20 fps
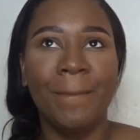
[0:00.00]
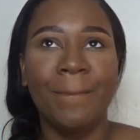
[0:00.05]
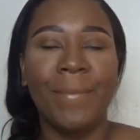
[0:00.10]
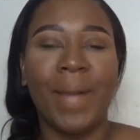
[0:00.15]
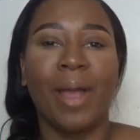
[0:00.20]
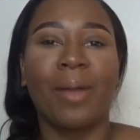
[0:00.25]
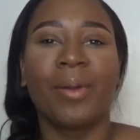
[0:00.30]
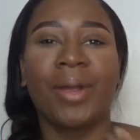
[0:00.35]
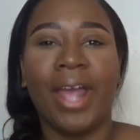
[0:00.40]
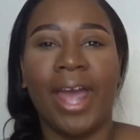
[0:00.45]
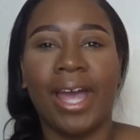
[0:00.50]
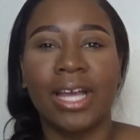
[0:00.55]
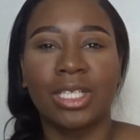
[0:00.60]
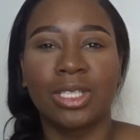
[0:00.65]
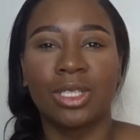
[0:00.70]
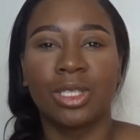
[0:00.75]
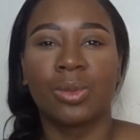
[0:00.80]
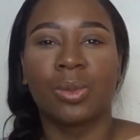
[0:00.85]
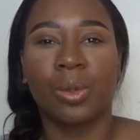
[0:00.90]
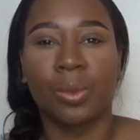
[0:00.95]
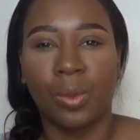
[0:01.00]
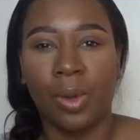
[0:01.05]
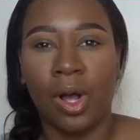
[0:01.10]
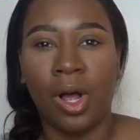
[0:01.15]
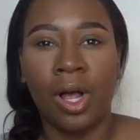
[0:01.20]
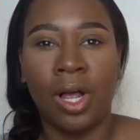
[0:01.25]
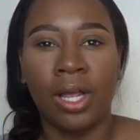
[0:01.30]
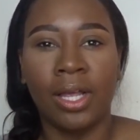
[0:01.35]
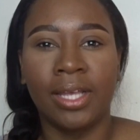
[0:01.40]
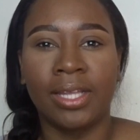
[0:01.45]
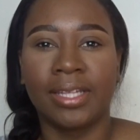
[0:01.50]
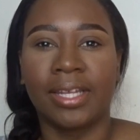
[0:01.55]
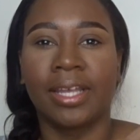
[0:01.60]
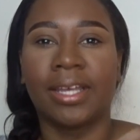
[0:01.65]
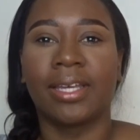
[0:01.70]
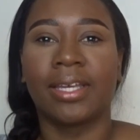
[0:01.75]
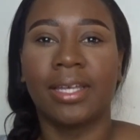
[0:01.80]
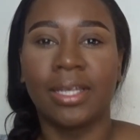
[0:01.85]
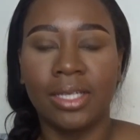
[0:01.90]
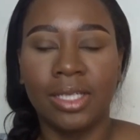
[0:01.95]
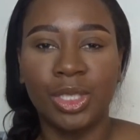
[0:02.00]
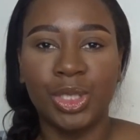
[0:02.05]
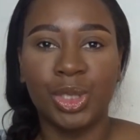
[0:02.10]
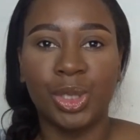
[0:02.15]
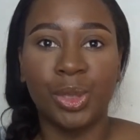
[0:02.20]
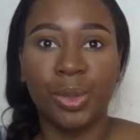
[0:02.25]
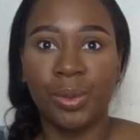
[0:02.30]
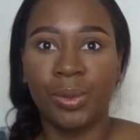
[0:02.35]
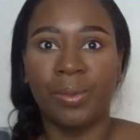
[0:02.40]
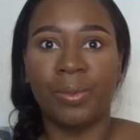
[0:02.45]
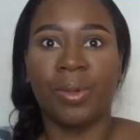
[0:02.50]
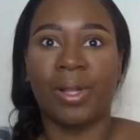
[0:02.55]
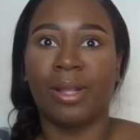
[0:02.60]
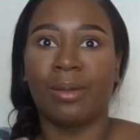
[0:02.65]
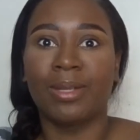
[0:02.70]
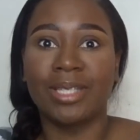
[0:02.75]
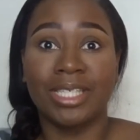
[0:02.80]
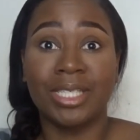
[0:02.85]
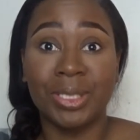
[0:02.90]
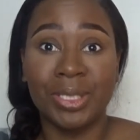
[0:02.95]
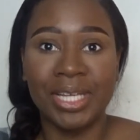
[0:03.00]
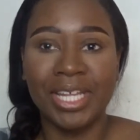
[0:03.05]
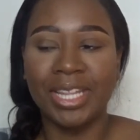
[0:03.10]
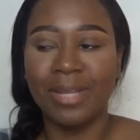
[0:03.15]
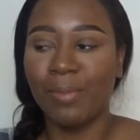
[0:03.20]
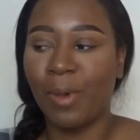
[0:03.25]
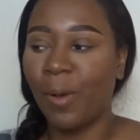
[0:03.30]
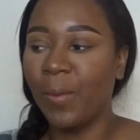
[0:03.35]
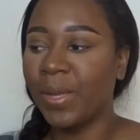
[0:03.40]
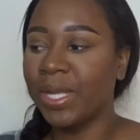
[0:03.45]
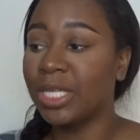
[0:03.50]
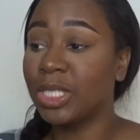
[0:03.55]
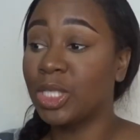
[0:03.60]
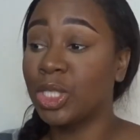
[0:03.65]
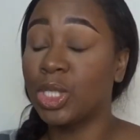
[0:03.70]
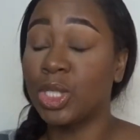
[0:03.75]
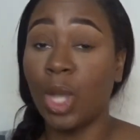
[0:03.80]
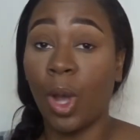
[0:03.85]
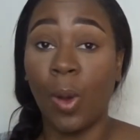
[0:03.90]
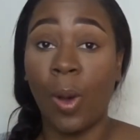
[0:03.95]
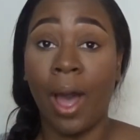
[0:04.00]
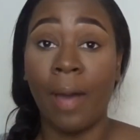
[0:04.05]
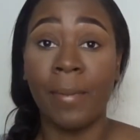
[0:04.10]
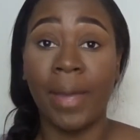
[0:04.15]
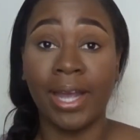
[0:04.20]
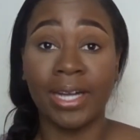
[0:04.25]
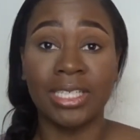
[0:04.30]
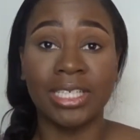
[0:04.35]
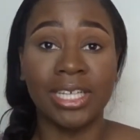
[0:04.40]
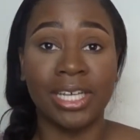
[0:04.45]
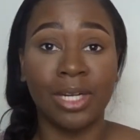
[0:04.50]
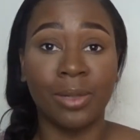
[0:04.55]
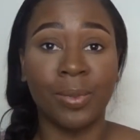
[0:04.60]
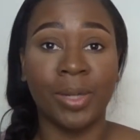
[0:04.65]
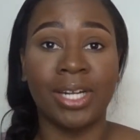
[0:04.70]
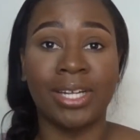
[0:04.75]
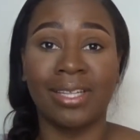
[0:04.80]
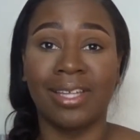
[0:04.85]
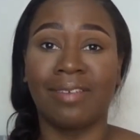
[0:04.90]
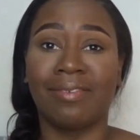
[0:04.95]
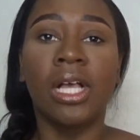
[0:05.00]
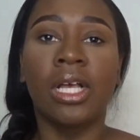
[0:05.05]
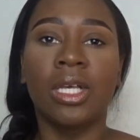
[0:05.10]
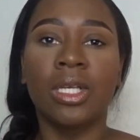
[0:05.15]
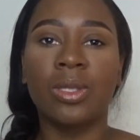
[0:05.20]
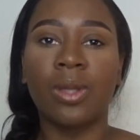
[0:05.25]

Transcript: My reactions were raw and like true and while I was still in the moment. So I'm actually getting ready to leave.